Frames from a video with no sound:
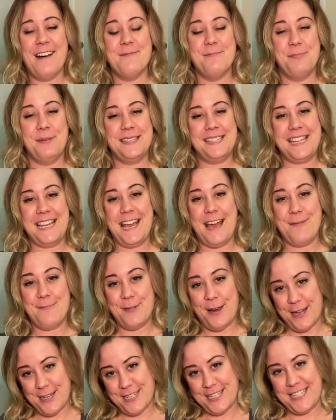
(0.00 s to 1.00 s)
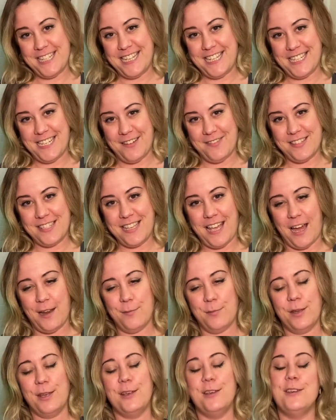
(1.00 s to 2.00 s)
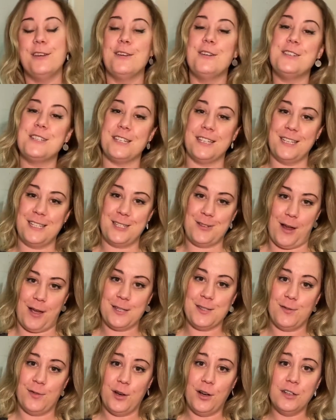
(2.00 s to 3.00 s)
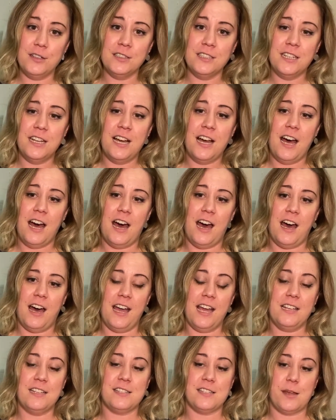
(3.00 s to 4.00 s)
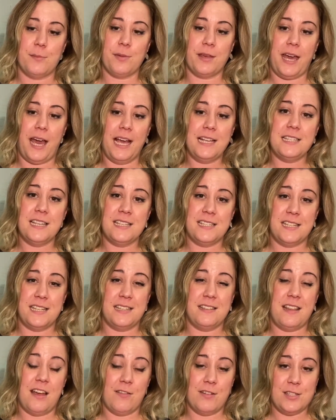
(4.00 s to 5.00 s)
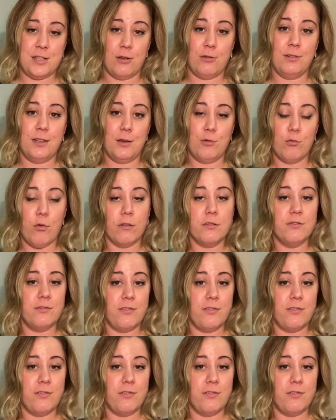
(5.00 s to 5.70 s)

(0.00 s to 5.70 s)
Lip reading: Busy emergency shifts can be hugely stressful. In some cases, there is only one